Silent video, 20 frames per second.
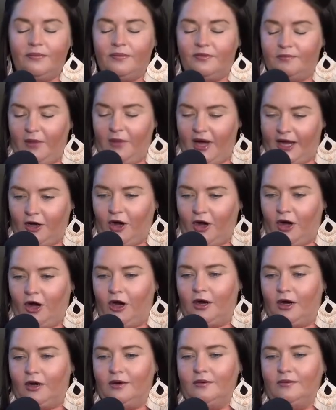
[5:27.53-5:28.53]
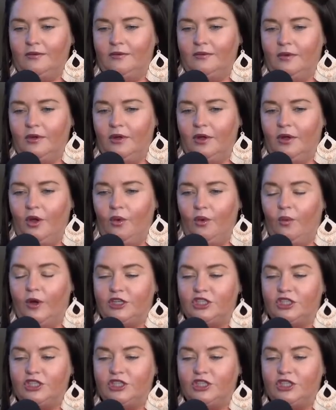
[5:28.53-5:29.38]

My car, which